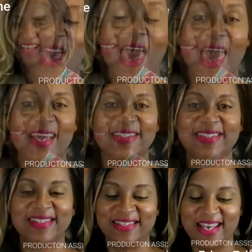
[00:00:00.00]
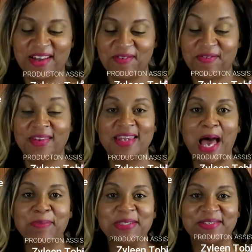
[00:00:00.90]
And stuffed
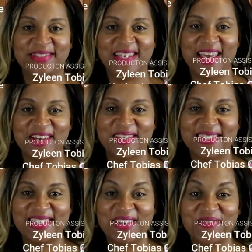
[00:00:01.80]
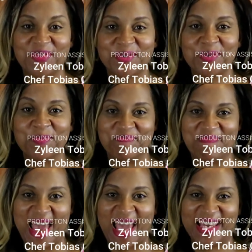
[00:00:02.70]
lobster tail seafood
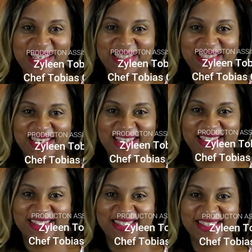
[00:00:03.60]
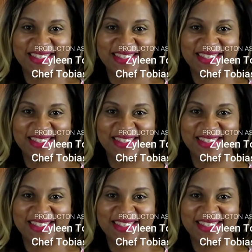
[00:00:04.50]
mac and cheese.